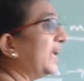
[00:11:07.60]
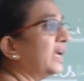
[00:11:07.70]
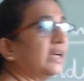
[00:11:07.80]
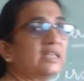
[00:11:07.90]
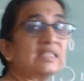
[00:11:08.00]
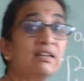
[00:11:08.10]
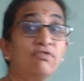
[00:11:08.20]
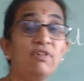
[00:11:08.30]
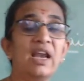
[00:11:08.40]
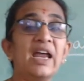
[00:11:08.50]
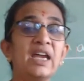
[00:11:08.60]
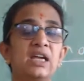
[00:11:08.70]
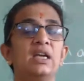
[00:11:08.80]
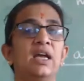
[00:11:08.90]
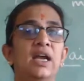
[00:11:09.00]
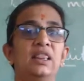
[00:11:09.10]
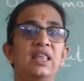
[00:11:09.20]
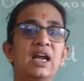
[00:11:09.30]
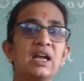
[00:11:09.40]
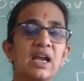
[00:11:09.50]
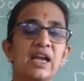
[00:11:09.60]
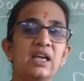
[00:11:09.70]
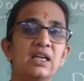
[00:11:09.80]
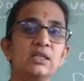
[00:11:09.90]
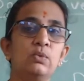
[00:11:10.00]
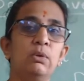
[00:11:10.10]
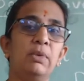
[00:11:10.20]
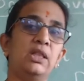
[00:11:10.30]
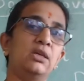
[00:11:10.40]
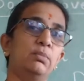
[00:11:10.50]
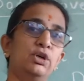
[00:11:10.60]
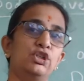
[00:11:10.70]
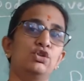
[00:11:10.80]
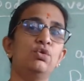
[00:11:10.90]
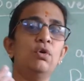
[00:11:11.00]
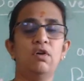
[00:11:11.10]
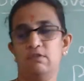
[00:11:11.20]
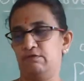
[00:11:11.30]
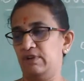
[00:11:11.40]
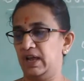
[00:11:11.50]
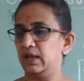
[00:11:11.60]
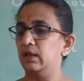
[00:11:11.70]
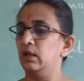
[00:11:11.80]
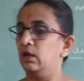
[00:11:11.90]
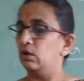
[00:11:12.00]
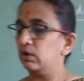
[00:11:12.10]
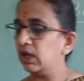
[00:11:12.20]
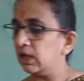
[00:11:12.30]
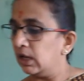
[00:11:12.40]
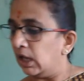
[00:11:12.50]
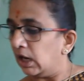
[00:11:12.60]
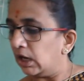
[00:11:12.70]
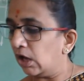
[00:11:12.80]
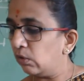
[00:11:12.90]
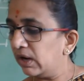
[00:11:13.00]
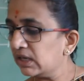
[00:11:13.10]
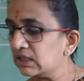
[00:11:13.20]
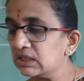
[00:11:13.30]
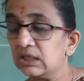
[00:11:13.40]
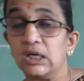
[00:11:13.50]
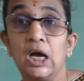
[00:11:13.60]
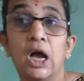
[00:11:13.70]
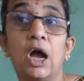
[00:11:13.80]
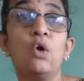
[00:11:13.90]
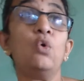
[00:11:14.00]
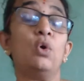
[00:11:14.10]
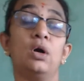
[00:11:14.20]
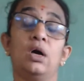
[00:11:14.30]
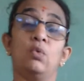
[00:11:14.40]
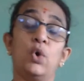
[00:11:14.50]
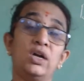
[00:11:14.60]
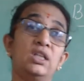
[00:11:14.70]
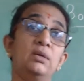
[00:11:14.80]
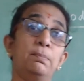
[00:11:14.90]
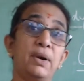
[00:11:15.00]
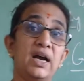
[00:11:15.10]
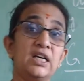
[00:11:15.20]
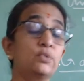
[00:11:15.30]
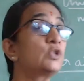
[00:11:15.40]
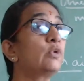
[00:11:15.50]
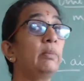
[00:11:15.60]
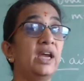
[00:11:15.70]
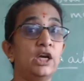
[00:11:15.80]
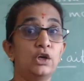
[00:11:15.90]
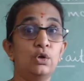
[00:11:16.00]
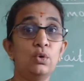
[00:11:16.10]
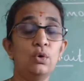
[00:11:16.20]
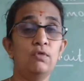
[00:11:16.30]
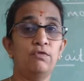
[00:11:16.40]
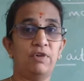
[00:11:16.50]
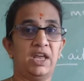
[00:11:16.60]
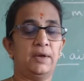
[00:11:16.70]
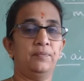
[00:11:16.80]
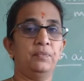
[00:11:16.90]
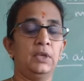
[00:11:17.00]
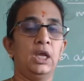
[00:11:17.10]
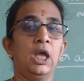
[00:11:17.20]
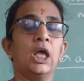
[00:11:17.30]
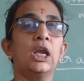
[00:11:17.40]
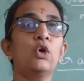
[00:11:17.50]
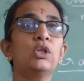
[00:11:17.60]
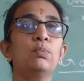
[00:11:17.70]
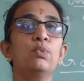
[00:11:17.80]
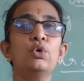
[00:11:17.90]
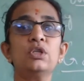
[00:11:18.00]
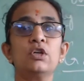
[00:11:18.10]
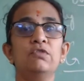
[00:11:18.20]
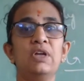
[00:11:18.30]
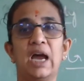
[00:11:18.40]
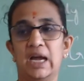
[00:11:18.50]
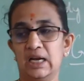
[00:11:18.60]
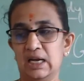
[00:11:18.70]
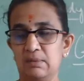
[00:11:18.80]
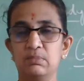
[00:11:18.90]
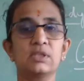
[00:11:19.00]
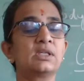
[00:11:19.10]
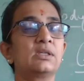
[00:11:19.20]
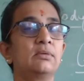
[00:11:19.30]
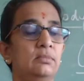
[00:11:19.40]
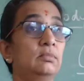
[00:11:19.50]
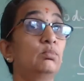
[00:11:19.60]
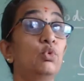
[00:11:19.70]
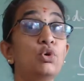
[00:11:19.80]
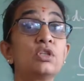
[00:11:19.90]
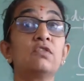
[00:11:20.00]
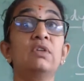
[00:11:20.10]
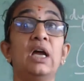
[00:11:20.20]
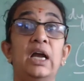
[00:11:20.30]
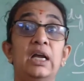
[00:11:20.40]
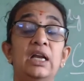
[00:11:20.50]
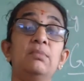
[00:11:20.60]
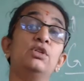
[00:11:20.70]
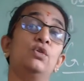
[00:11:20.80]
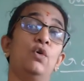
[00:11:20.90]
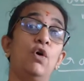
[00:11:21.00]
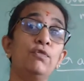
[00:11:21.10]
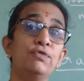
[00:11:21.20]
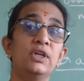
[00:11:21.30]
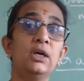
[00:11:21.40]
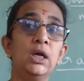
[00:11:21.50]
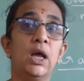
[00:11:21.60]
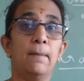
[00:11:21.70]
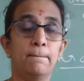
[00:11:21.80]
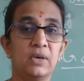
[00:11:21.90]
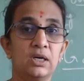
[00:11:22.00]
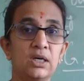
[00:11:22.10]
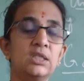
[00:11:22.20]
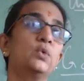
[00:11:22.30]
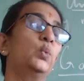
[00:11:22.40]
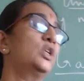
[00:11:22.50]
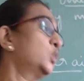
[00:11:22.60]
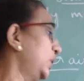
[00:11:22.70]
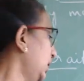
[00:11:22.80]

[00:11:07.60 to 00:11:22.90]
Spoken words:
make itself light. And that lightness will make the birds to fly. Okay. Now next, how, what are the parts which will make it to fly? Now the bones of the hind limbs, bones of the hind limbs of the birds which